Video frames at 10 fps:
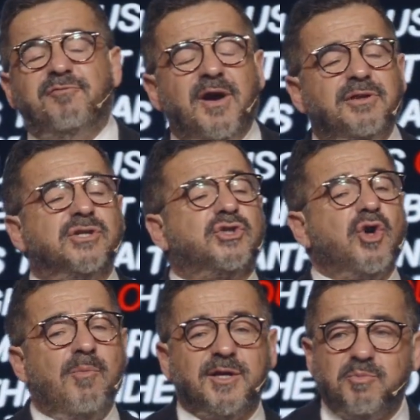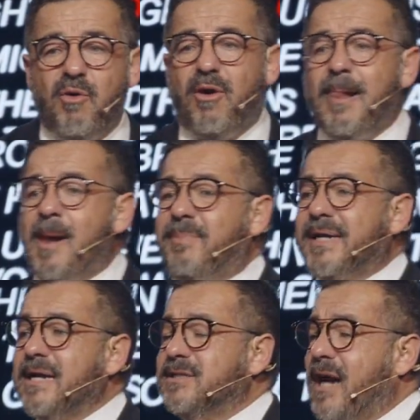friend, there's so much more,
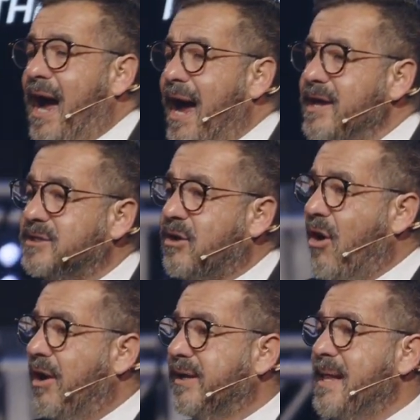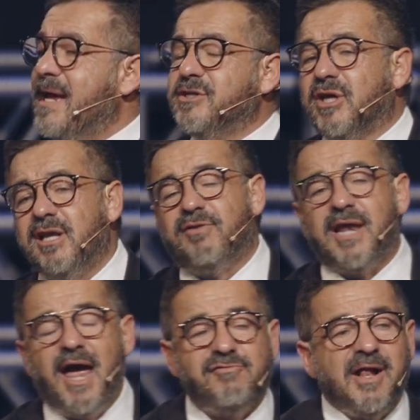because the highest calling is to live a
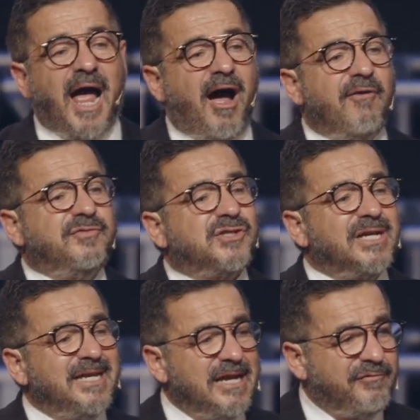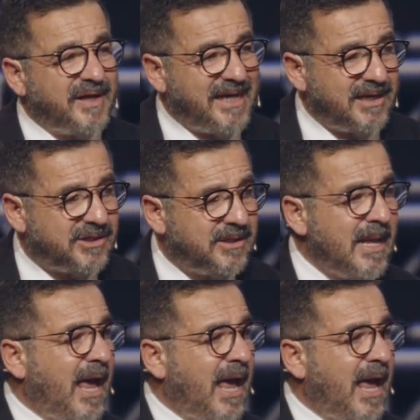life of significance.